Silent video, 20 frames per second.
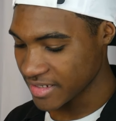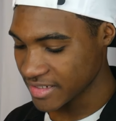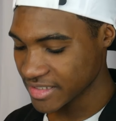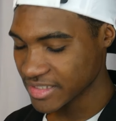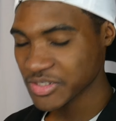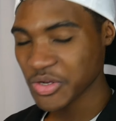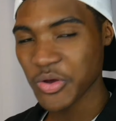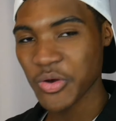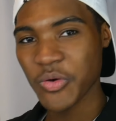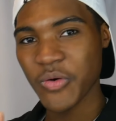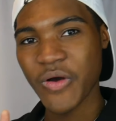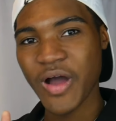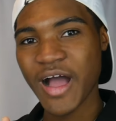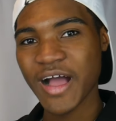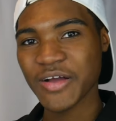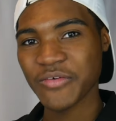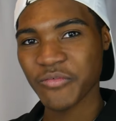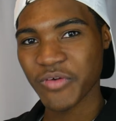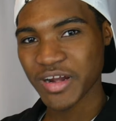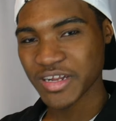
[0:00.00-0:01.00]
So
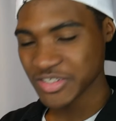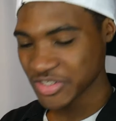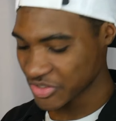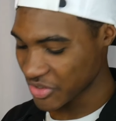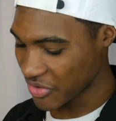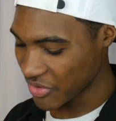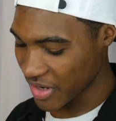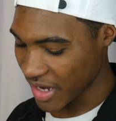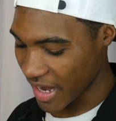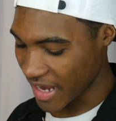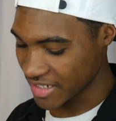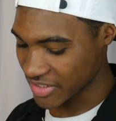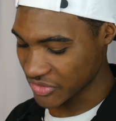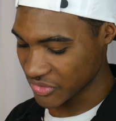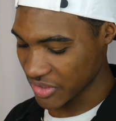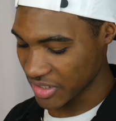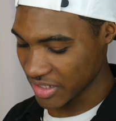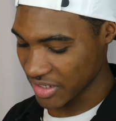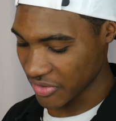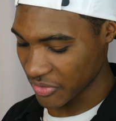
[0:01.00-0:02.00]
I wanna show you guys
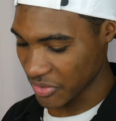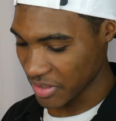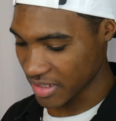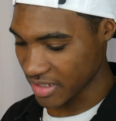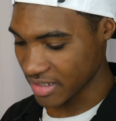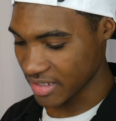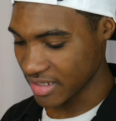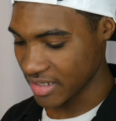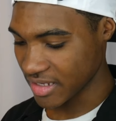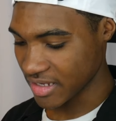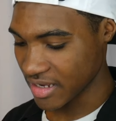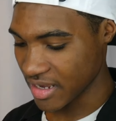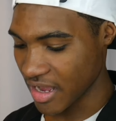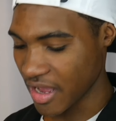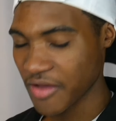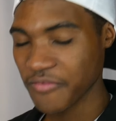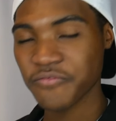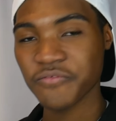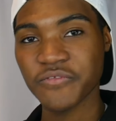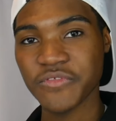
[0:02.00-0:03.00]
really quickly
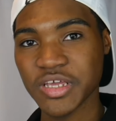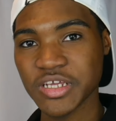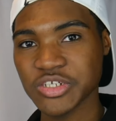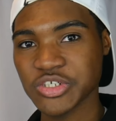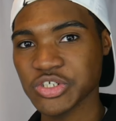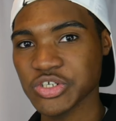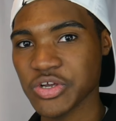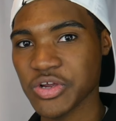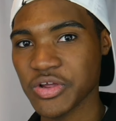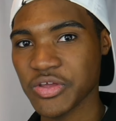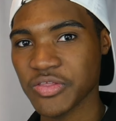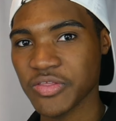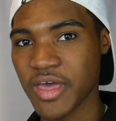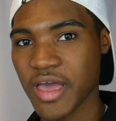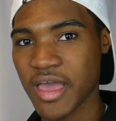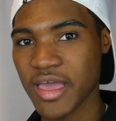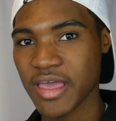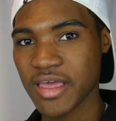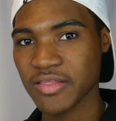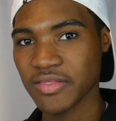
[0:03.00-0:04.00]
a feature
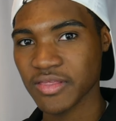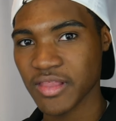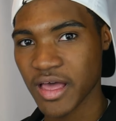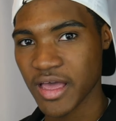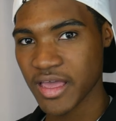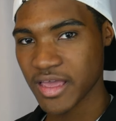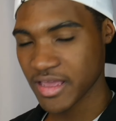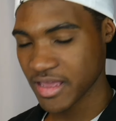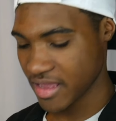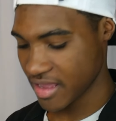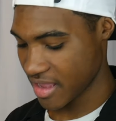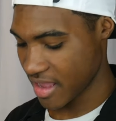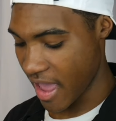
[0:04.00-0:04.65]
that Enlight